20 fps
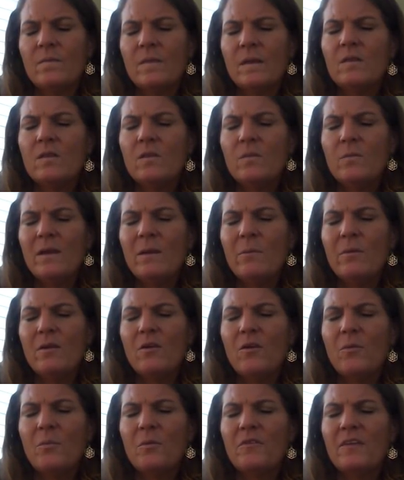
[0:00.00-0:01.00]
So maybe
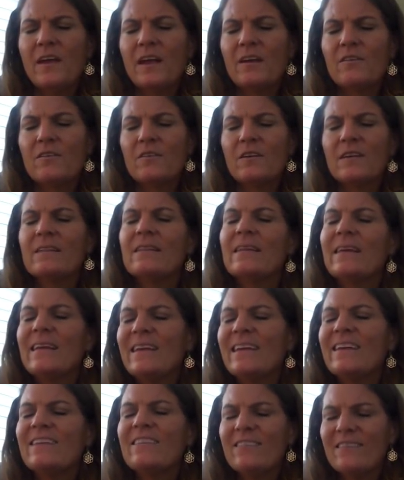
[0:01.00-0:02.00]
your protector can lean
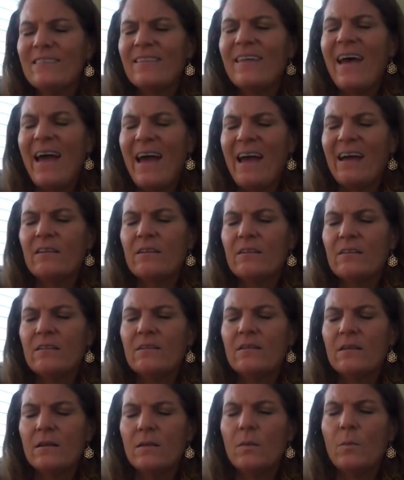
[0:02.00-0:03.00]
into that
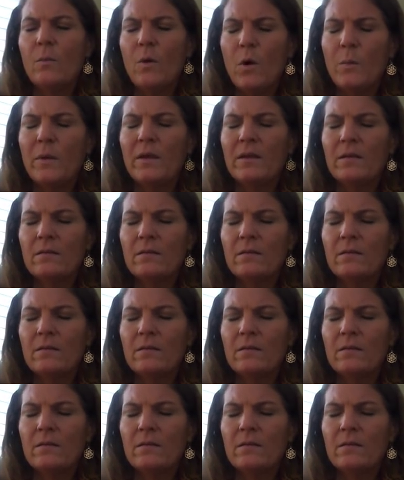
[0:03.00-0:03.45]
in the moment.